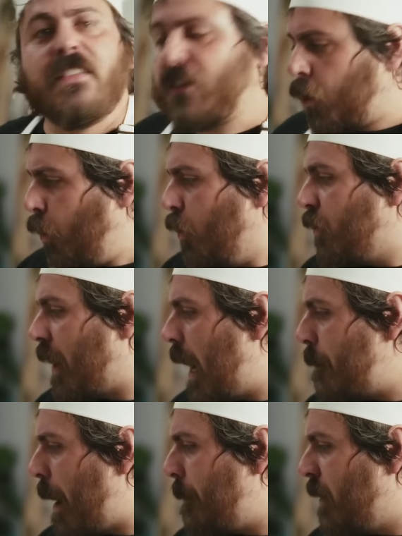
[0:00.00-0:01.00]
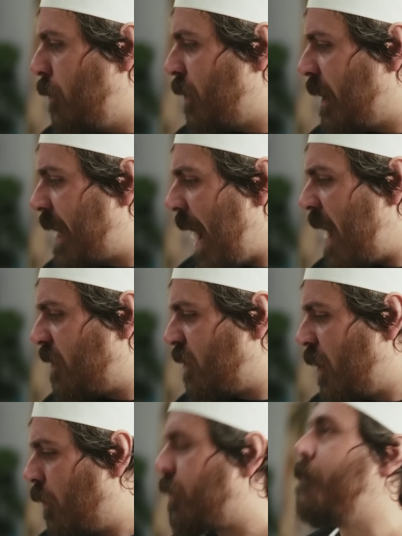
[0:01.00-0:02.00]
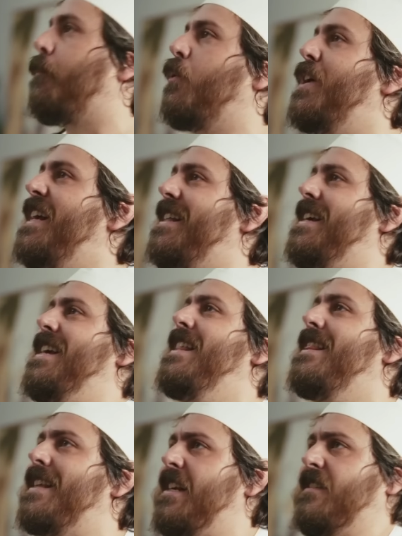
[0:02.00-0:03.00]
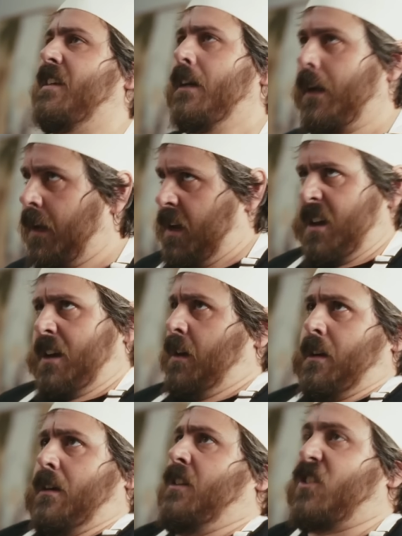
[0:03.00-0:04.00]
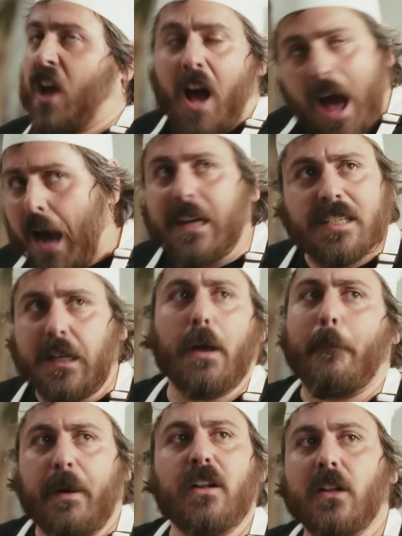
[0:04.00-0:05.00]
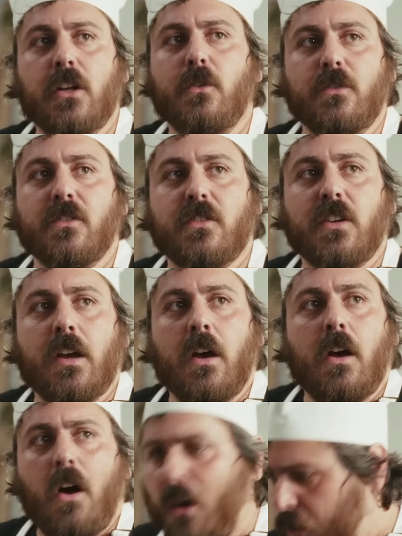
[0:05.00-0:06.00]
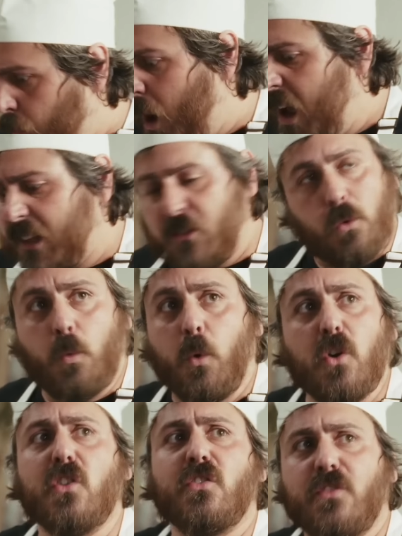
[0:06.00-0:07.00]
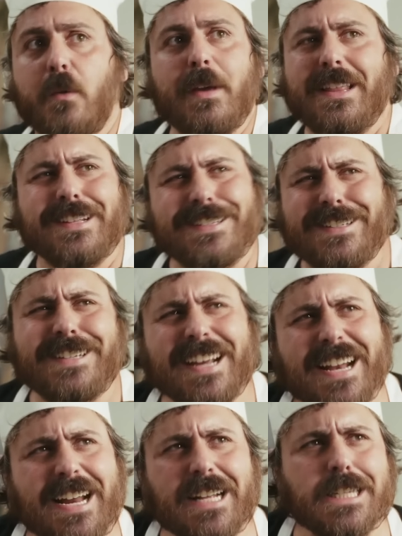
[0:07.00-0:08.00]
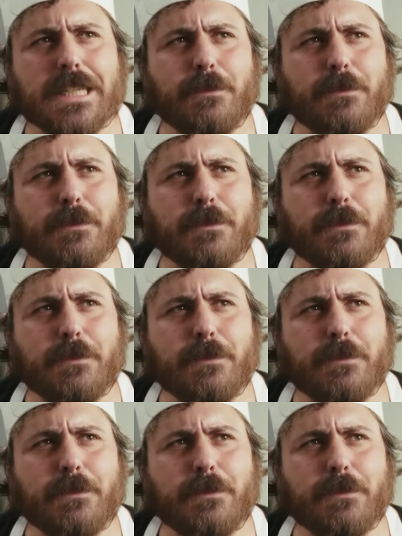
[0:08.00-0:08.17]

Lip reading: And this whole time I've been using gas stoves and breathing in these toxic pollutants, all the while it's worse for me than secondhand